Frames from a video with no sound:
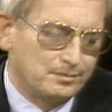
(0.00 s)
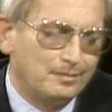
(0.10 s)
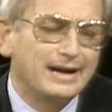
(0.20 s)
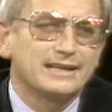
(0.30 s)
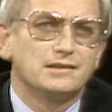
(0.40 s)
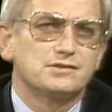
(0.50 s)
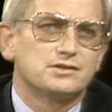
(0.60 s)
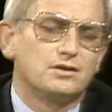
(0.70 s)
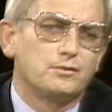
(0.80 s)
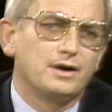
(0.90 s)
My
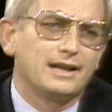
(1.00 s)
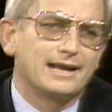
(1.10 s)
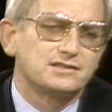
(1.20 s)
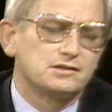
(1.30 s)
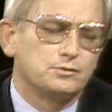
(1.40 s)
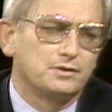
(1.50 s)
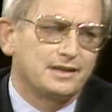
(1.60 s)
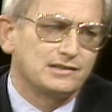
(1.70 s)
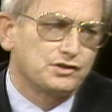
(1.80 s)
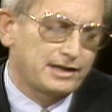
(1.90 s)
concern really has to do with
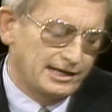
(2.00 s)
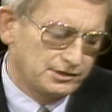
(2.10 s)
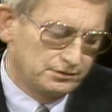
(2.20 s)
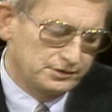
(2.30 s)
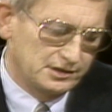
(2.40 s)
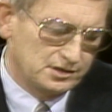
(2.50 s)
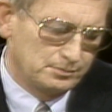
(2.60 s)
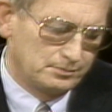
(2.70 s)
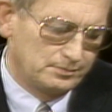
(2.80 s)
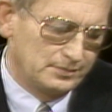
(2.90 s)
the educational
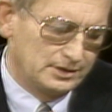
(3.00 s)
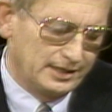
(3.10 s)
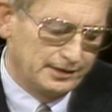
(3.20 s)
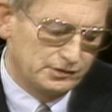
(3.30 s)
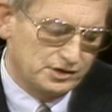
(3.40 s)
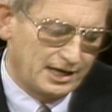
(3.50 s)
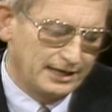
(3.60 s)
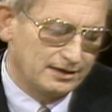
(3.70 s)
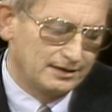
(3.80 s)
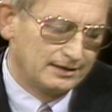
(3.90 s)
system in this state.